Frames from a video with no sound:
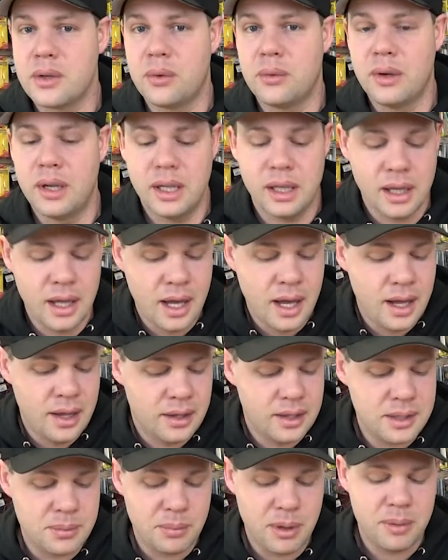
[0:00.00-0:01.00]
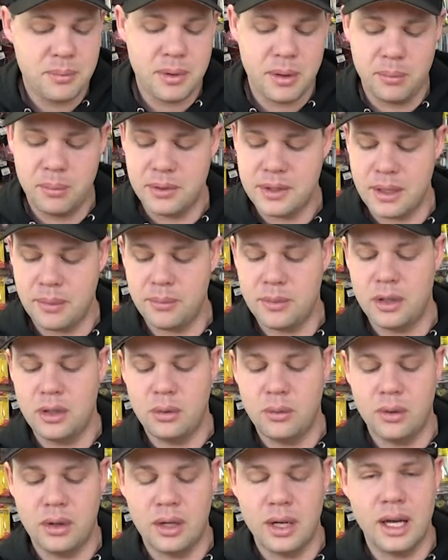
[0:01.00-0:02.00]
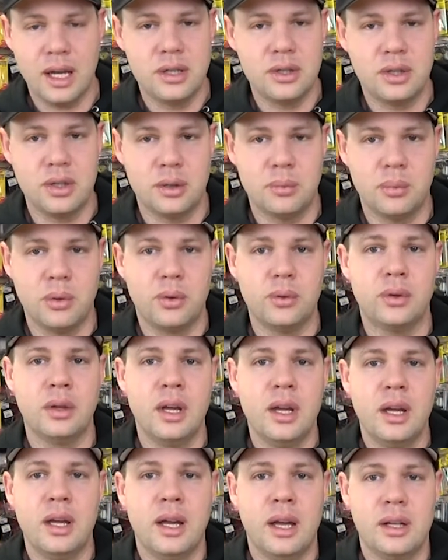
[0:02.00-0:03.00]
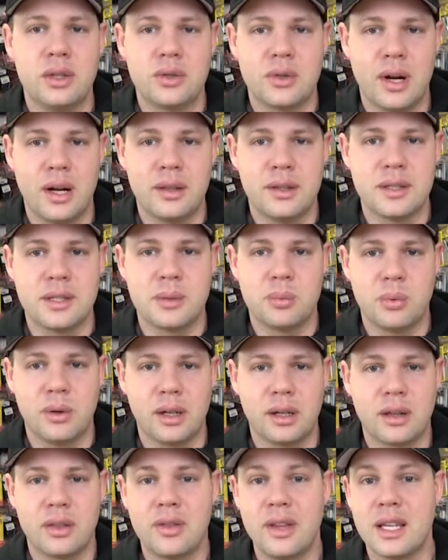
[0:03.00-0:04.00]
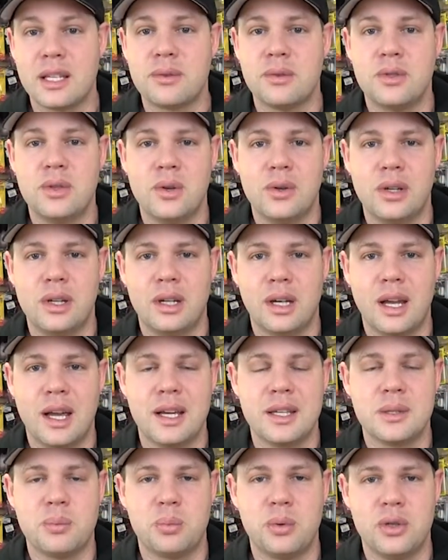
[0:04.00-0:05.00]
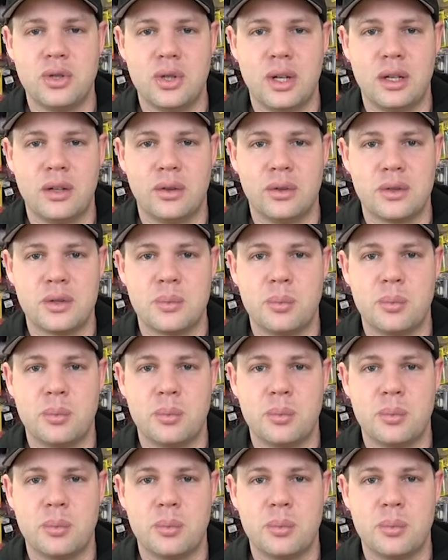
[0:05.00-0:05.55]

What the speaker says: already, this might be something you want to add to your boat and try this spring. Thanks for tuning in, guys. Appreciate all your